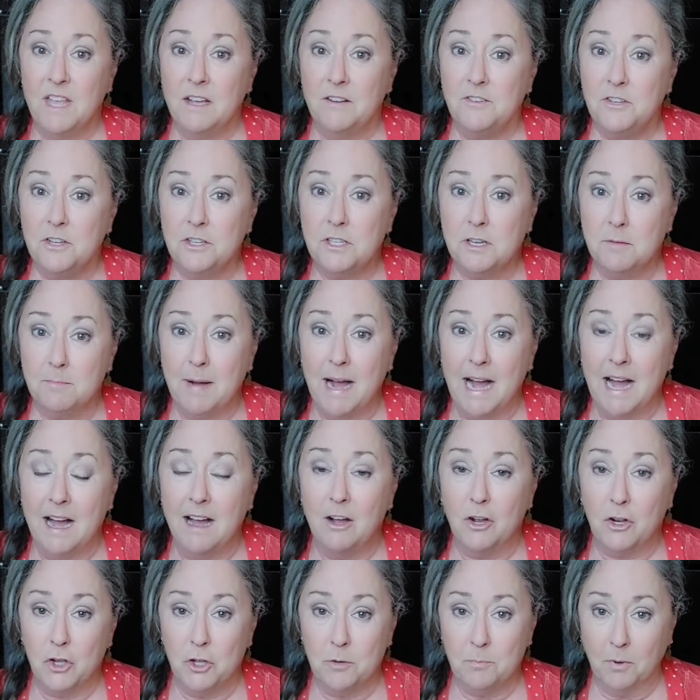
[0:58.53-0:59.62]
just to buy
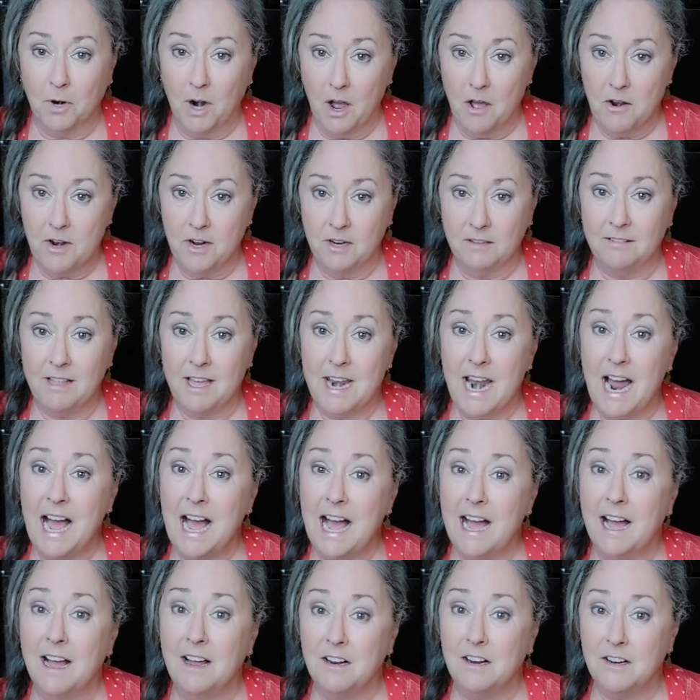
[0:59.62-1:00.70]
a good product that
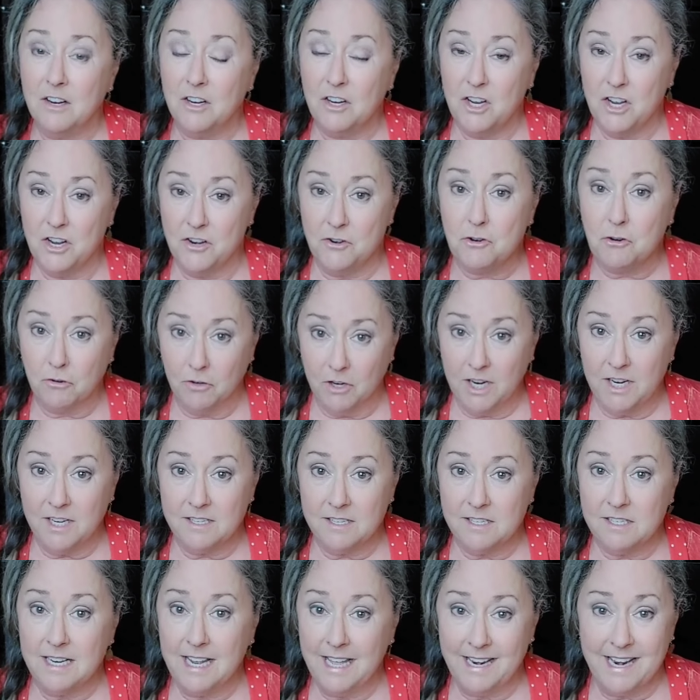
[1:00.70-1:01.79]
I can
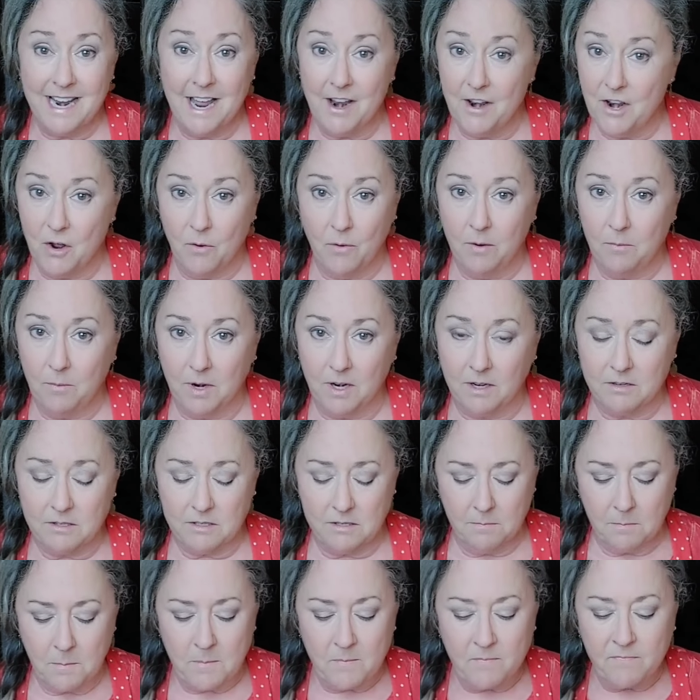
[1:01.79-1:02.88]
trust and I know it works.
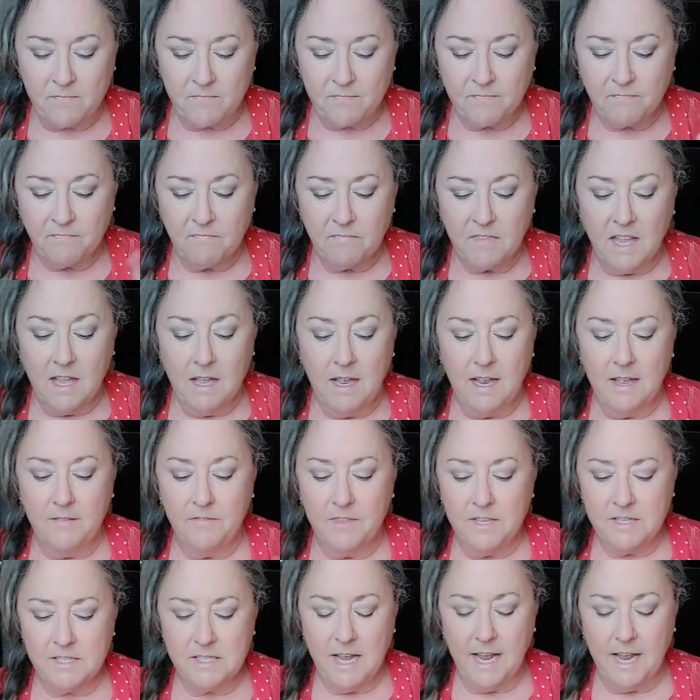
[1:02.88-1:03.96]
And this